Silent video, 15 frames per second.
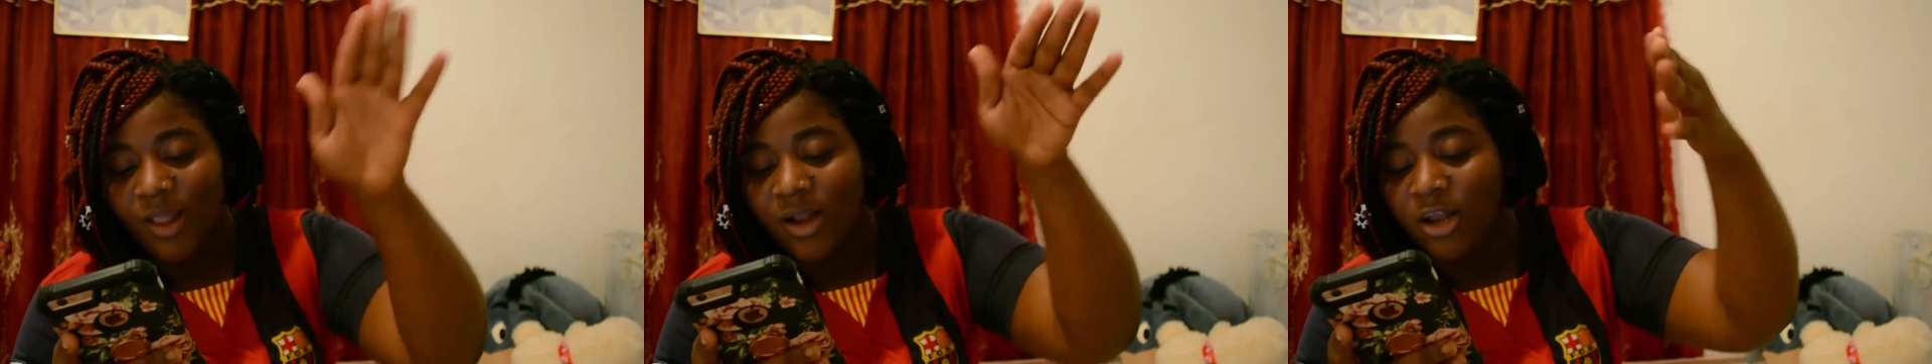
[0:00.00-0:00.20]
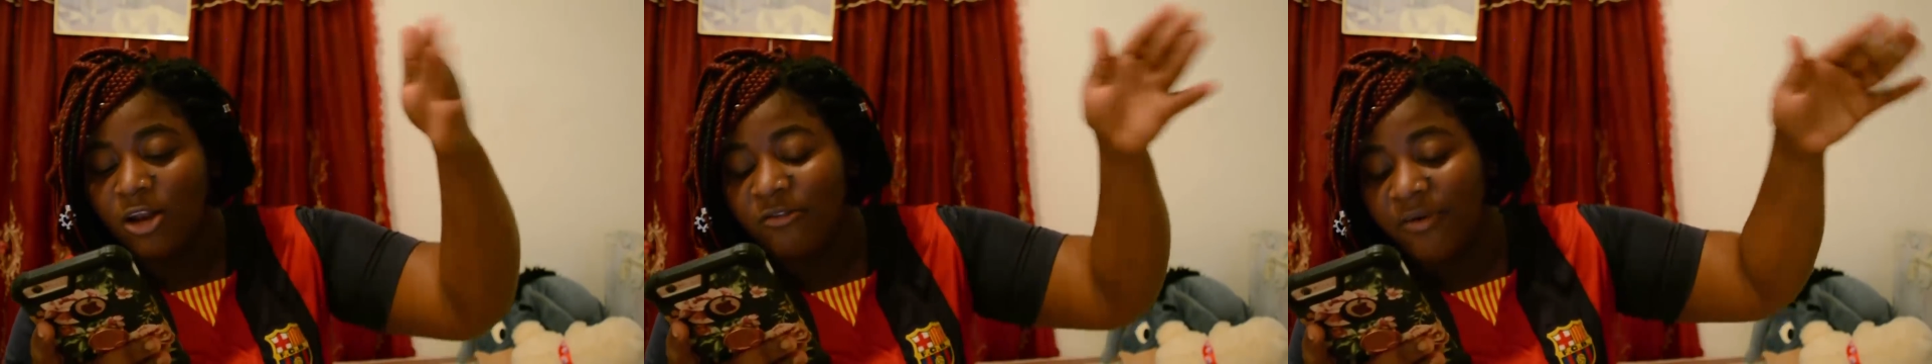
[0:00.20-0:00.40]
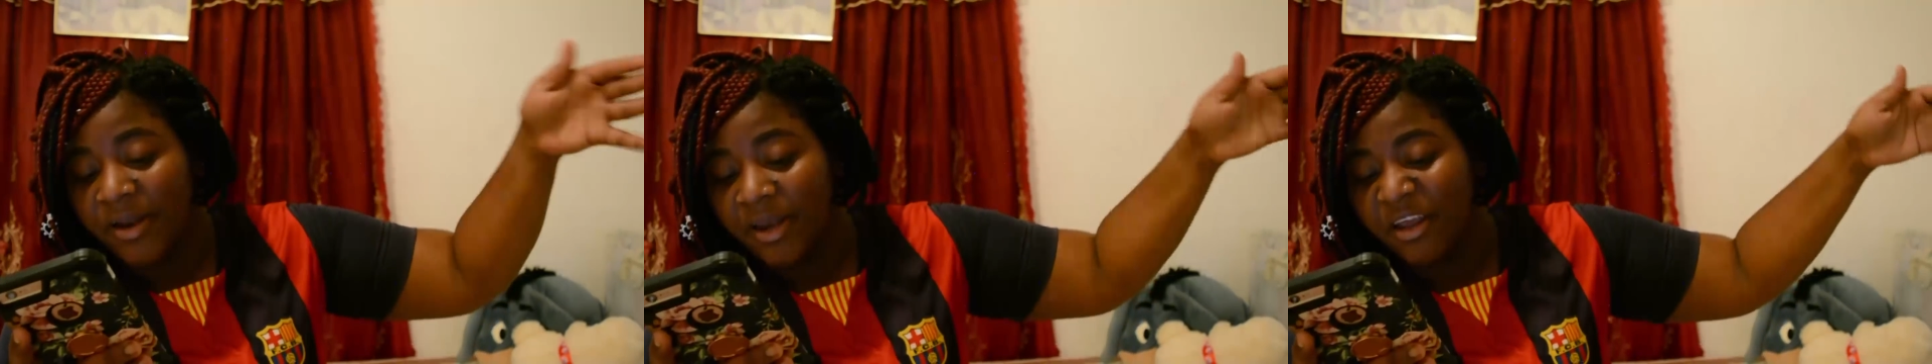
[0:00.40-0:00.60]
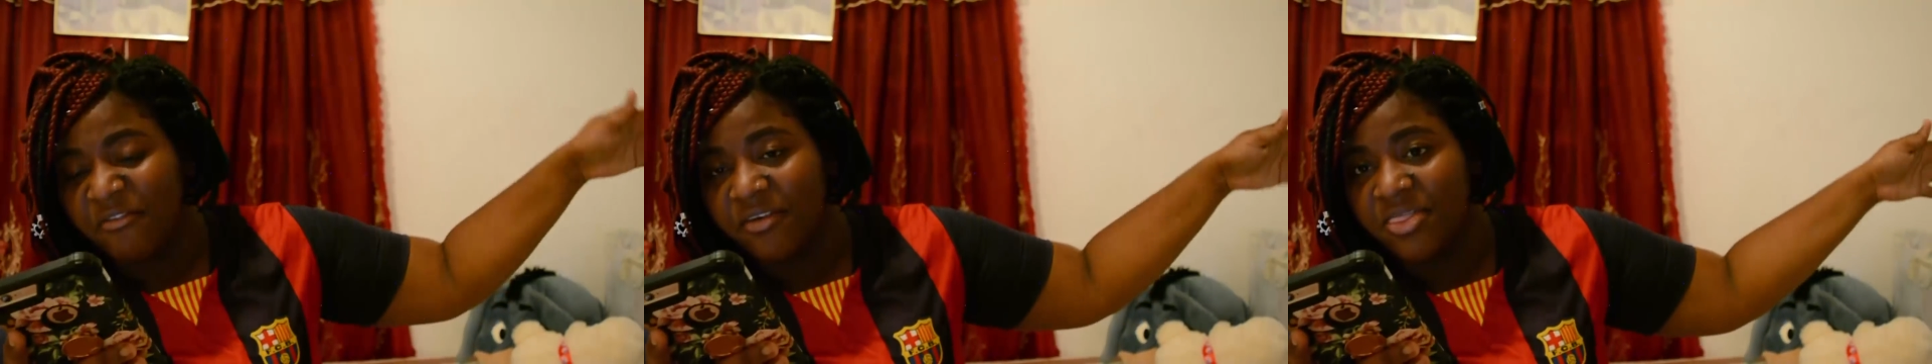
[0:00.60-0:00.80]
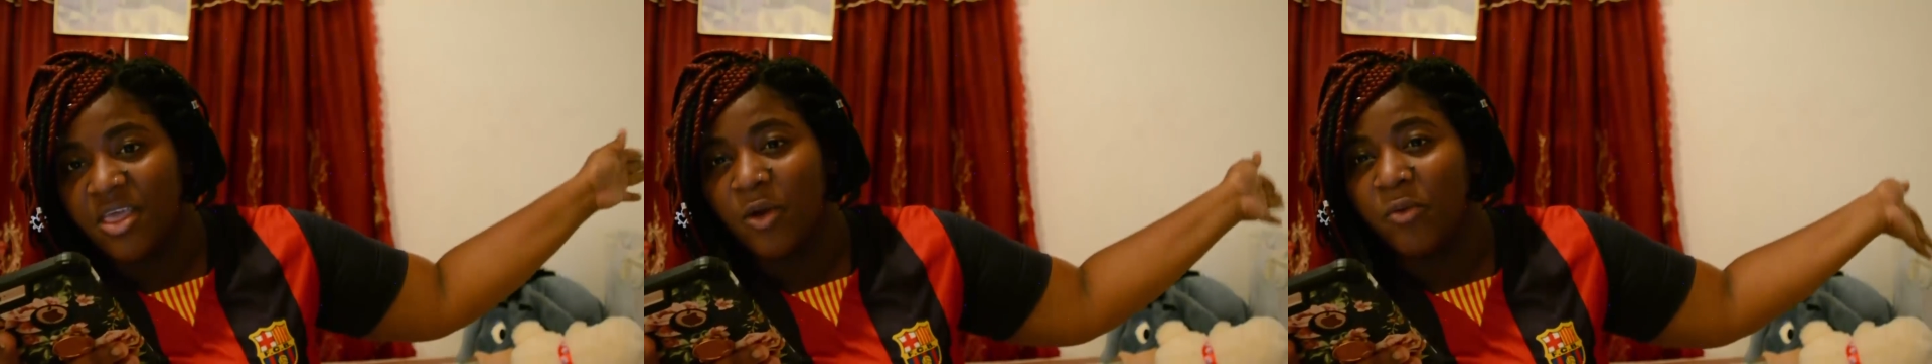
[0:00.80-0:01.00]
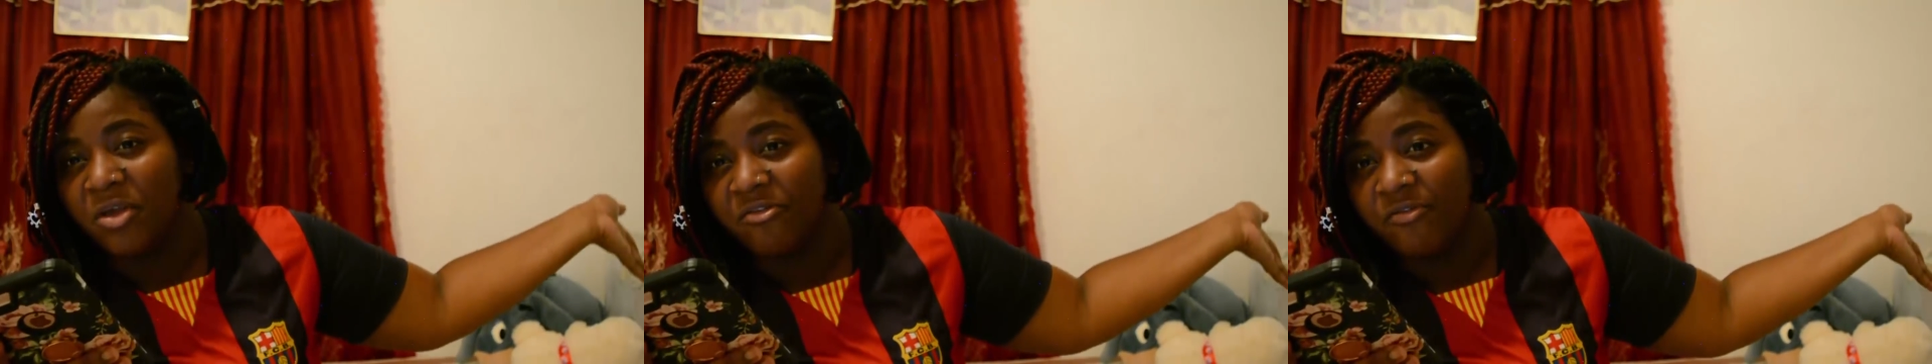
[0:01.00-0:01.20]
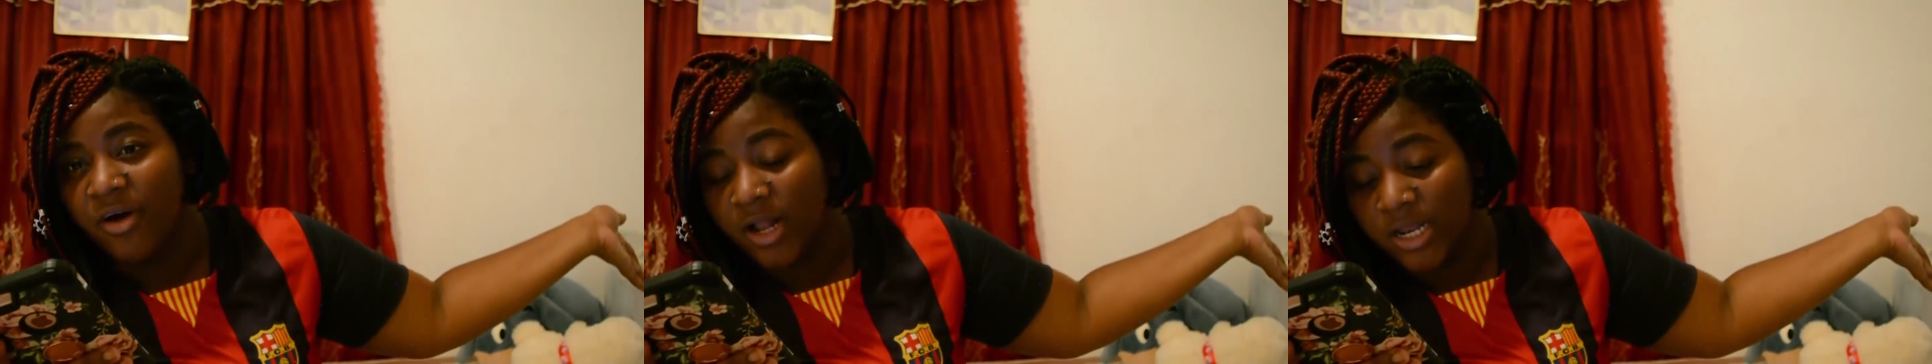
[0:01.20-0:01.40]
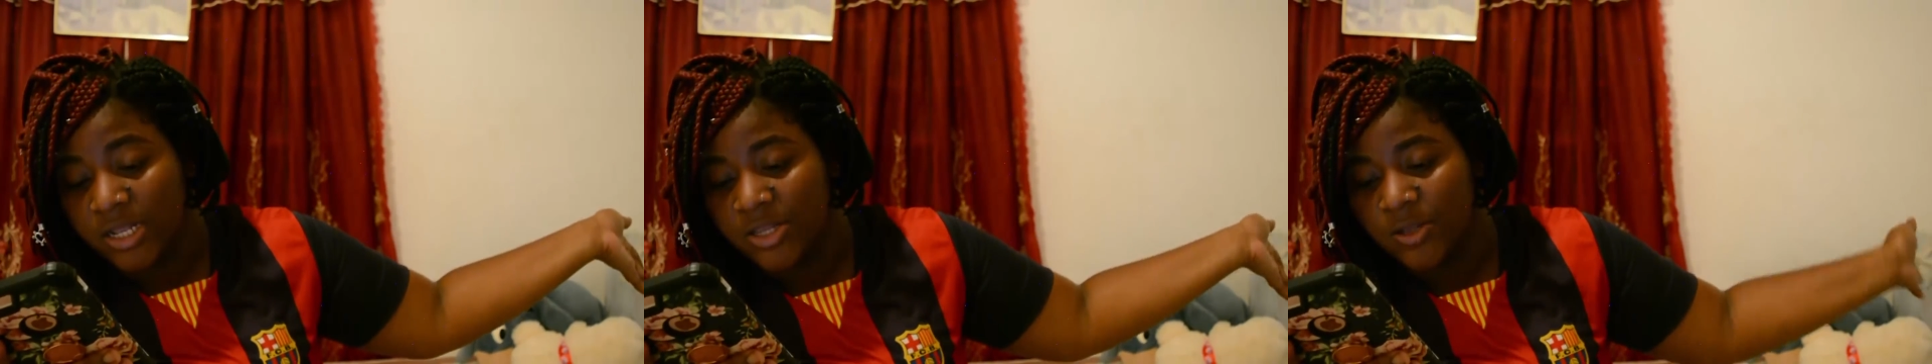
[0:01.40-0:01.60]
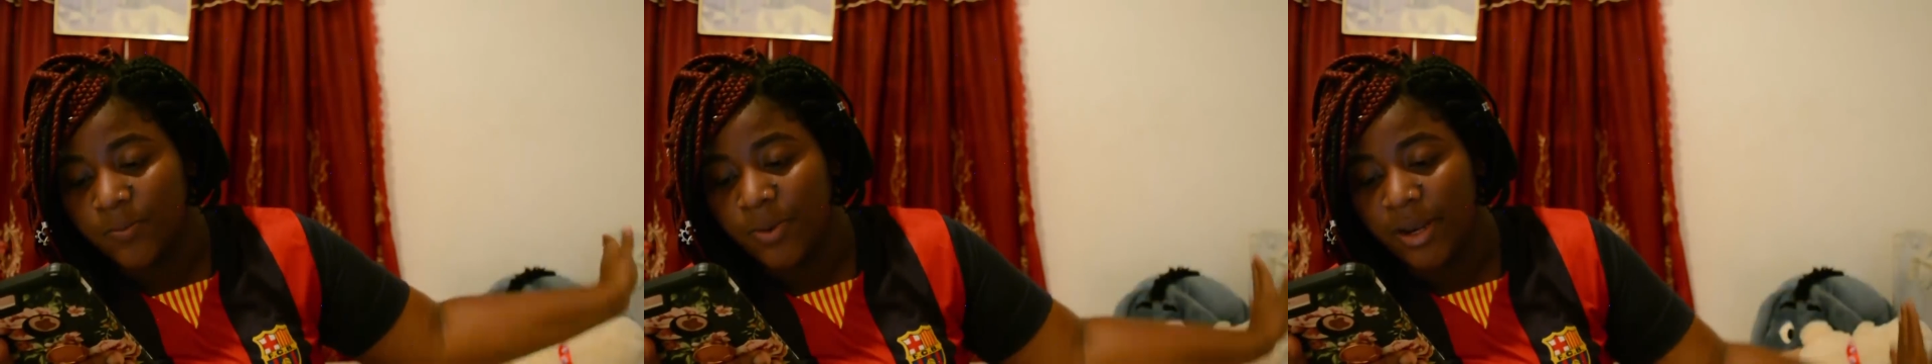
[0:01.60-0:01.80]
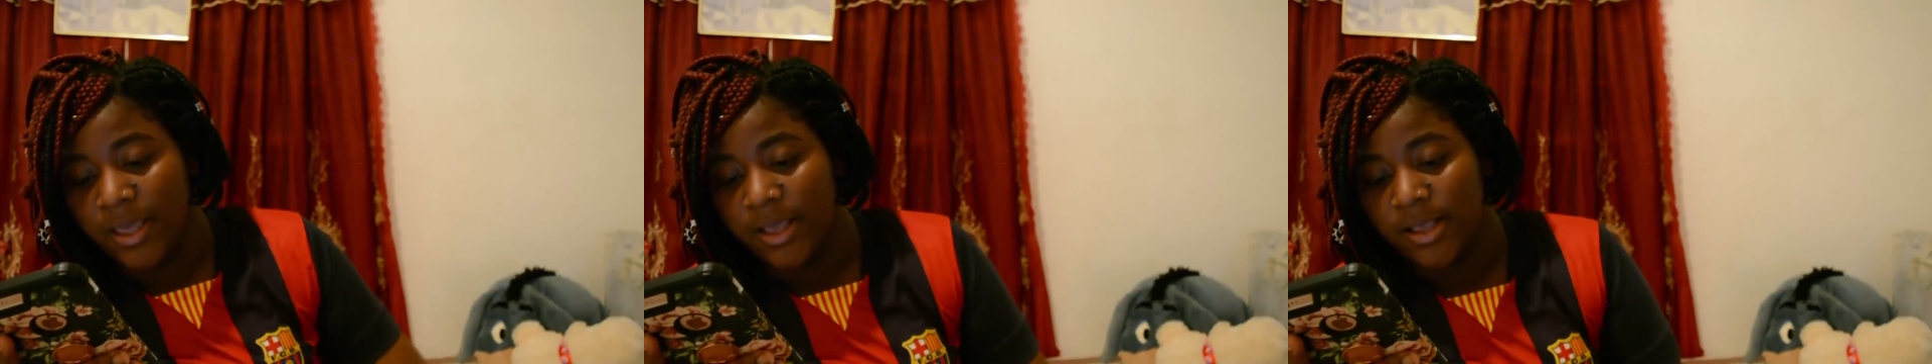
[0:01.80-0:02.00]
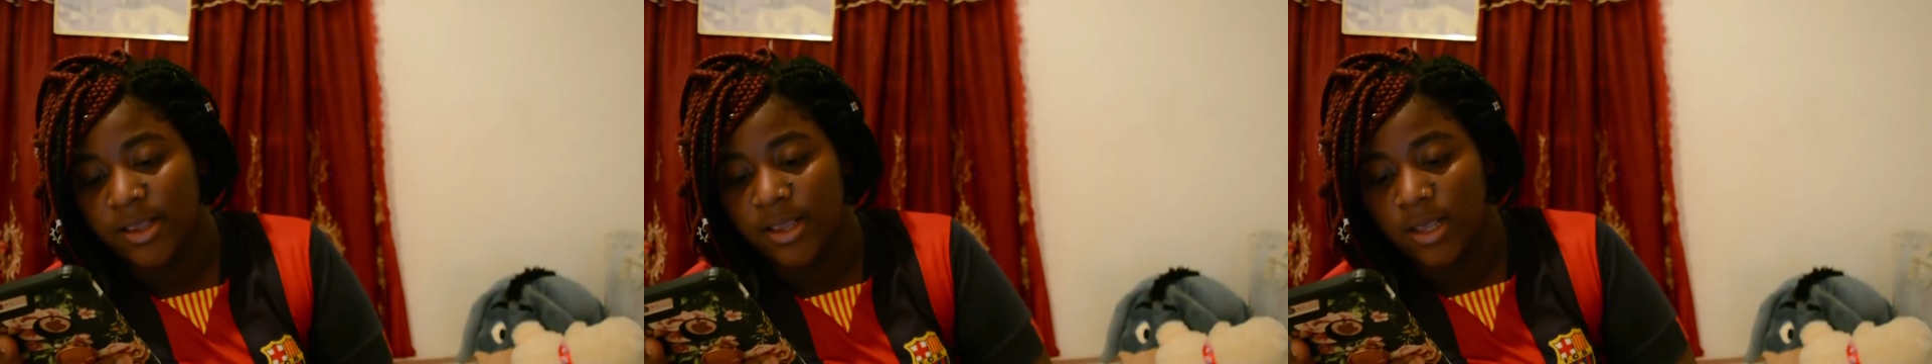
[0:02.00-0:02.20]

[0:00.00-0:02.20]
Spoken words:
love and everything will fall into place.